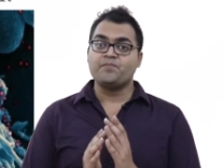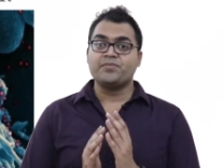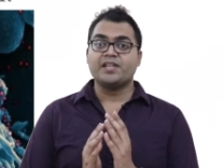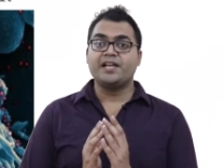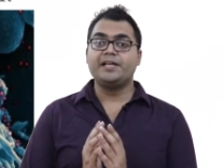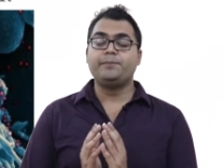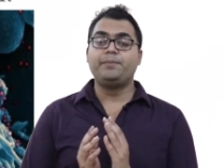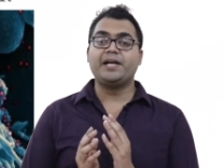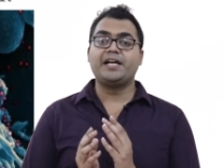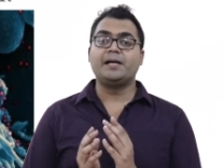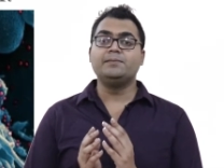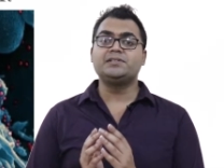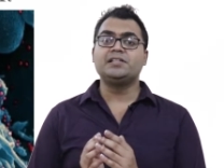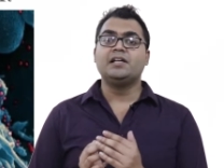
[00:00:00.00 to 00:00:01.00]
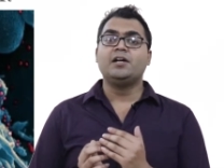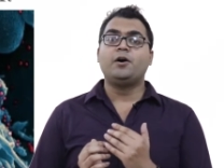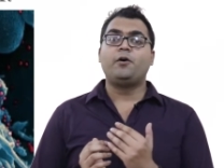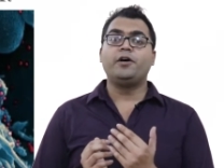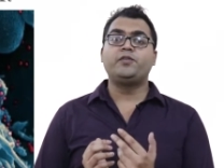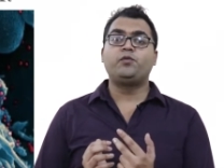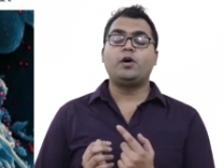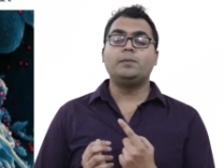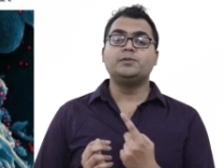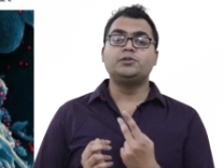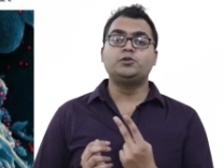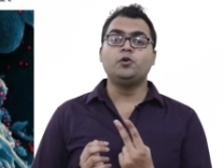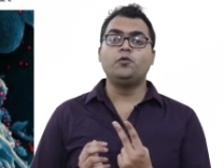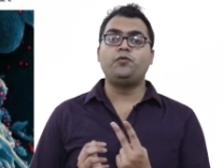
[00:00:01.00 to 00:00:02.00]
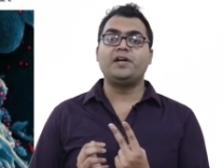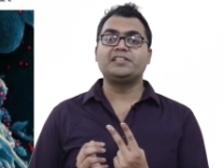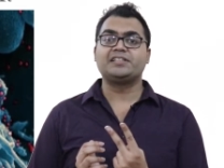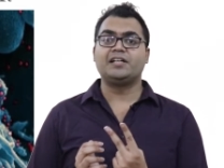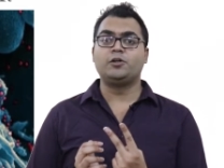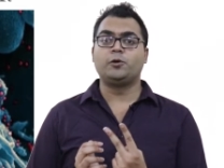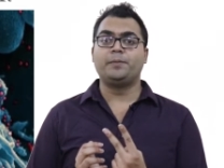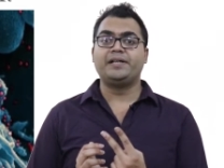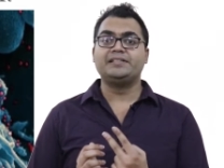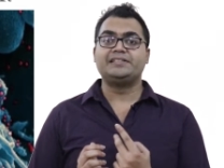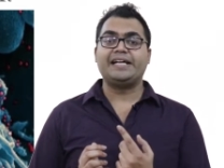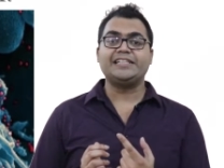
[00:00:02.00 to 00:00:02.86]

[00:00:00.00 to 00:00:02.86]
it becomes or it forms 2 functional domains,